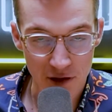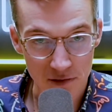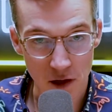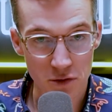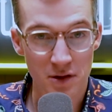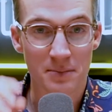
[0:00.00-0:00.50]
to
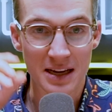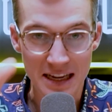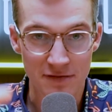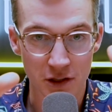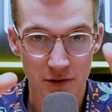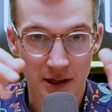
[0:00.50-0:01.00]
load them
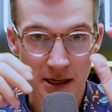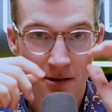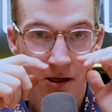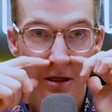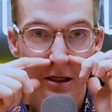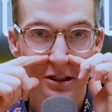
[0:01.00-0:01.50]
evenly.
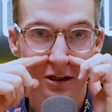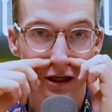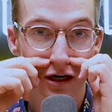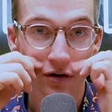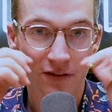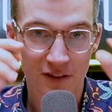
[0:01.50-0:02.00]
So
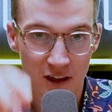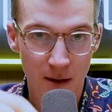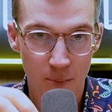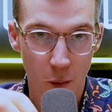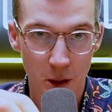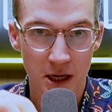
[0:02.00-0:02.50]
they don't fill
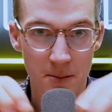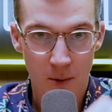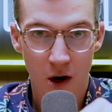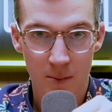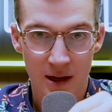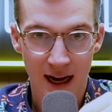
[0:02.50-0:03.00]
up one
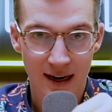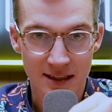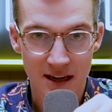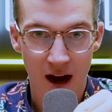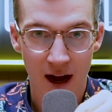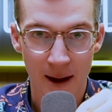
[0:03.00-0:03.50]
compartment at a
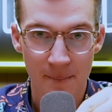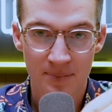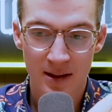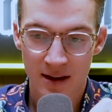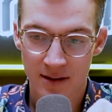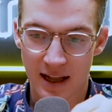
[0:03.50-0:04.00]
time.
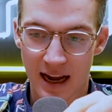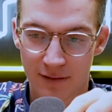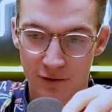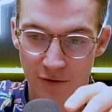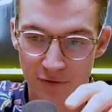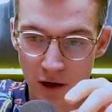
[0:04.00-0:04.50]
They
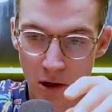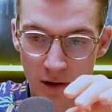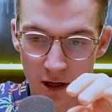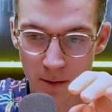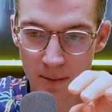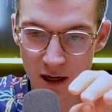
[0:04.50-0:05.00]
have to fill a
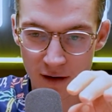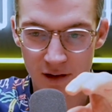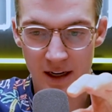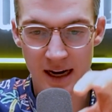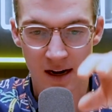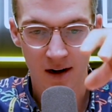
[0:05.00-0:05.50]
little bit
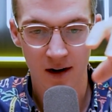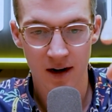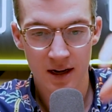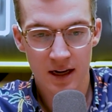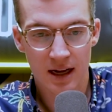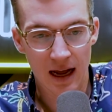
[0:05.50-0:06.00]
over here,
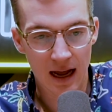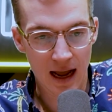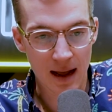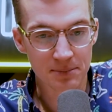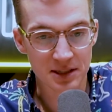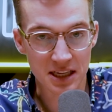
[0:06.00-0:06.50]

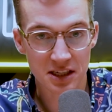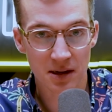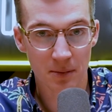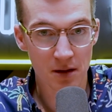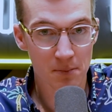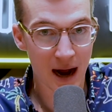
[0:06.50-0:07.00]
empty
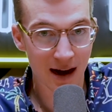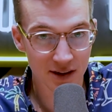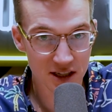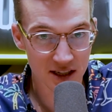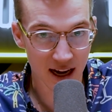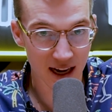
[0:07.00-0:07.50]
some of the
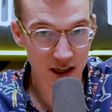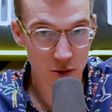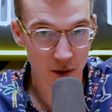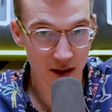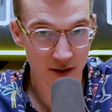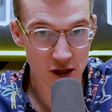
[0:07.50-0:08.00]
ballast tanks
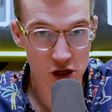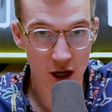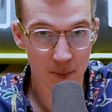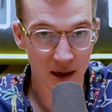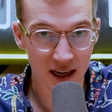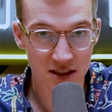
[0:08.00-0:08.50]
within the
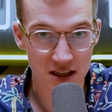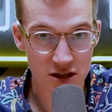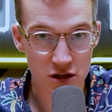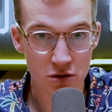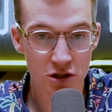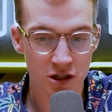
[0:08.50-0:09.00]
ship as they
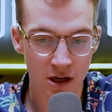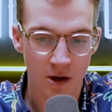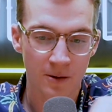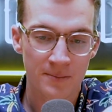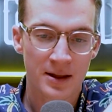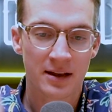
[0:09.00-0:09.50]
do
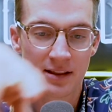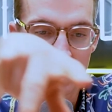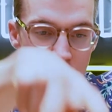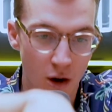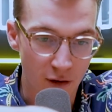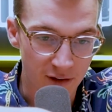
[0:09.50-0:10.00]
so,
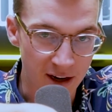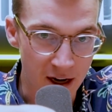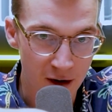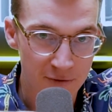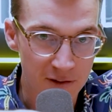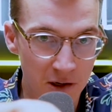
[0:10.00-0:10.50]
then go over
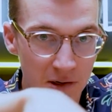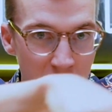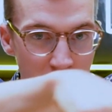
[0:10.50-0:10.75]
here, fill a